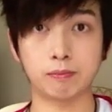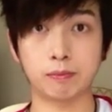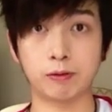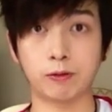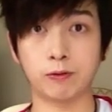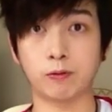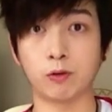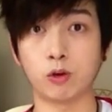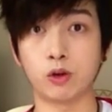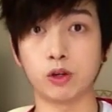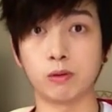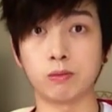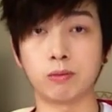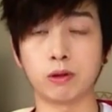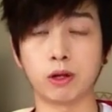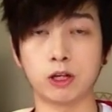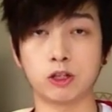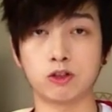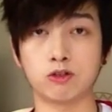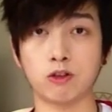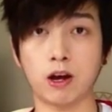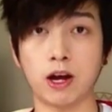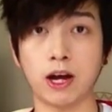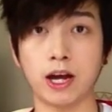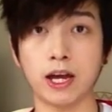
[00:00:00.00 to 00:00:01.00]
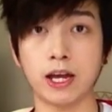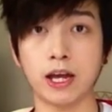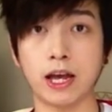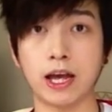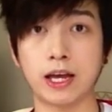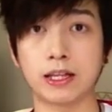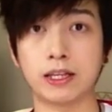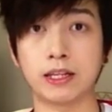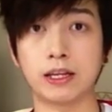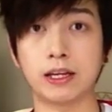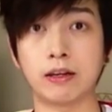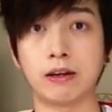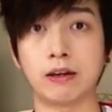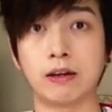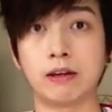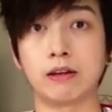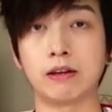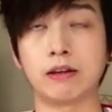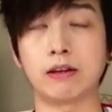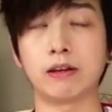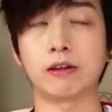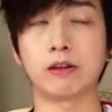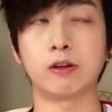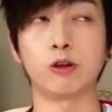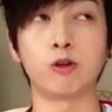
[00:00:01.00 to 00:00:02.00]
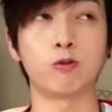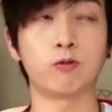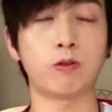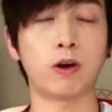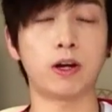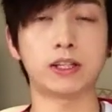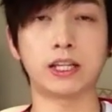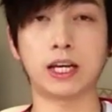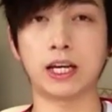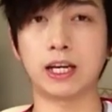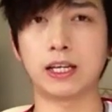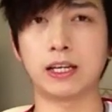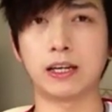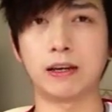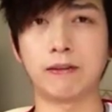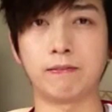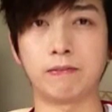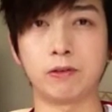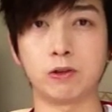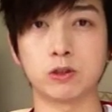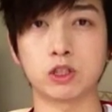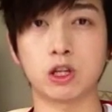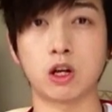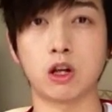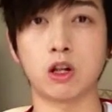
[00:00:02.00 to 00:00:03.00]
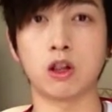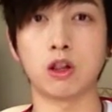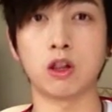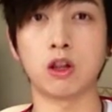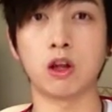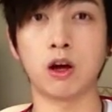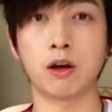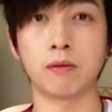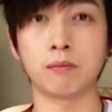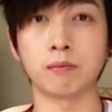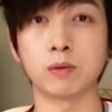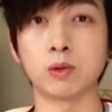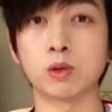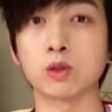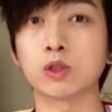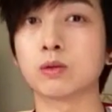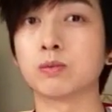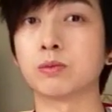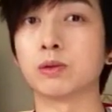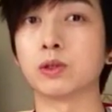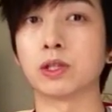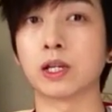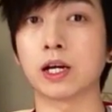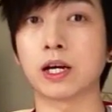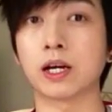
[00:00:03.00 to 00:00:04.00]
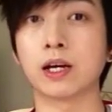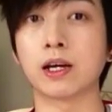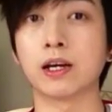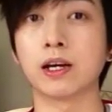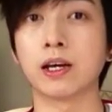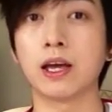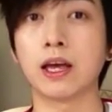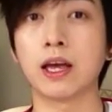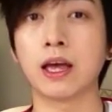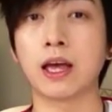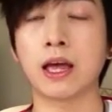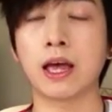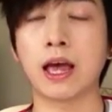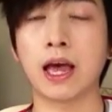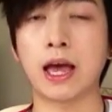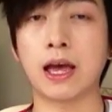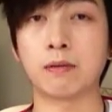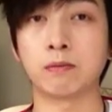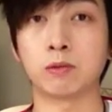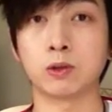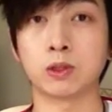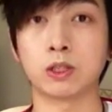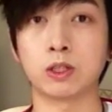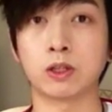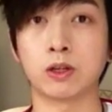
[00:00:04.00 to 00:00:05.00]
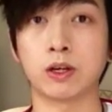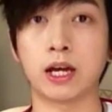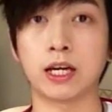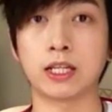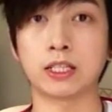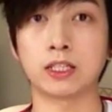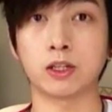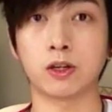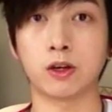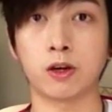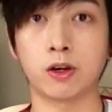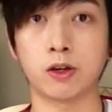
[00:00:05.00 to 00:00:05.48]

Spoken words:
before you blow dry, and then you'll find that it feels a lot more smoother and more silky as you